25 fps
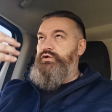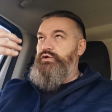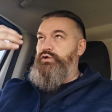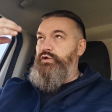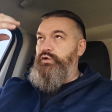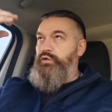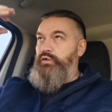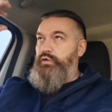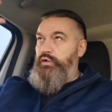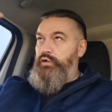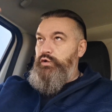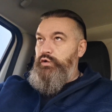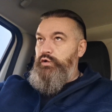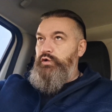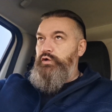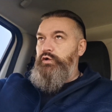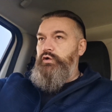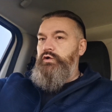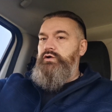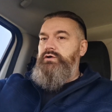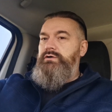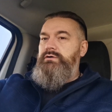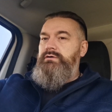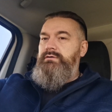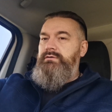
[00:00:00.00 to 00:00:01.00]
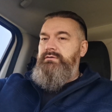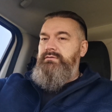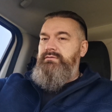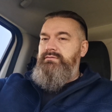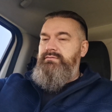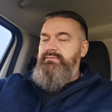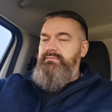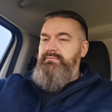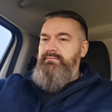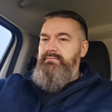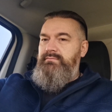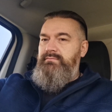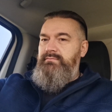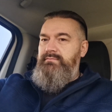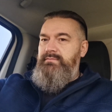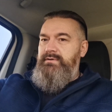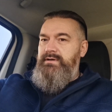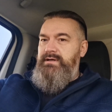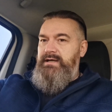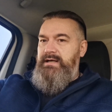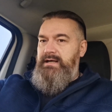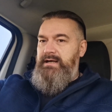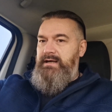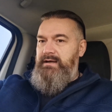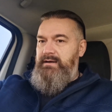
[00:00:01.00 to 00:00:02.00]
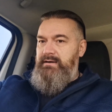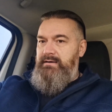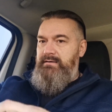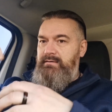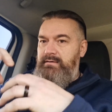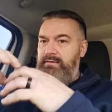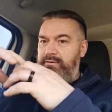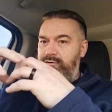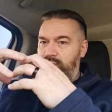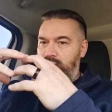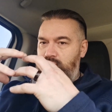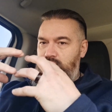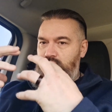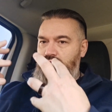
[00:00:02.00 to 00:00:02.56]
to look a,